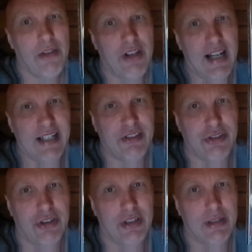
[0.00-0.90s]
The
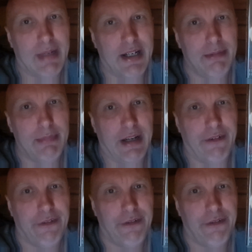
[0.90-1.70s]
Legend, The Man and Myth.